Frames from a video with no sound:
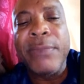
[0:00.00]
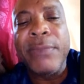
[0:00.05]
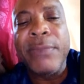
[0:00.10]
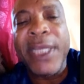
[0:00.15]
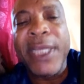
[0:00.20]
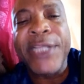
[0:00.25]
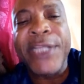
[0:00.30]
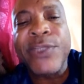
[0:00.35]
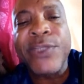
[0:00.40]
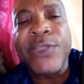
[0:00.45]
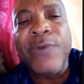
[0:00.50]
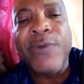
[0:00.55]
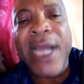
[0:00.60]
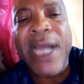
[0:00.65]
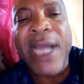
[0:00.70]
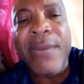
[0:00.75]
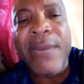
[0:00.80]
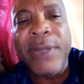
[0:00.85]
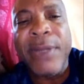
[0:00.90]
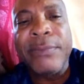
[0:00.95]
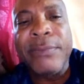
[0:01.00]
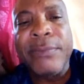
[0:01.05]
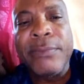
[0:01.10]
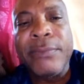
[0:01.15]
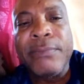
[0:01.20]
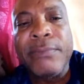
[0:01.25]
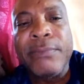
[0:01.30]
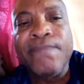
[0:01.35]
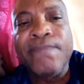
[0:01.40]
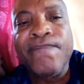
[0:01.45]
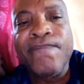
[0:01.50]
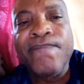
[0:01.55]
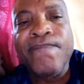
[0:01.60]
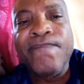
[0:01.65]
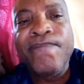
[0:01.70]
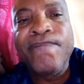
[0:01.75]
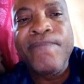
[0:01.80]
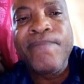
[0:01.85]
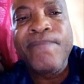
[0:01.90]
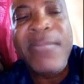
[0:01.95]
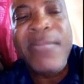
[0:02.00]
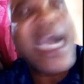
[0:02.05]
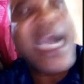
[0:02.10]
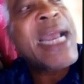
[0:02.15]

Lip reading: in the school library. There are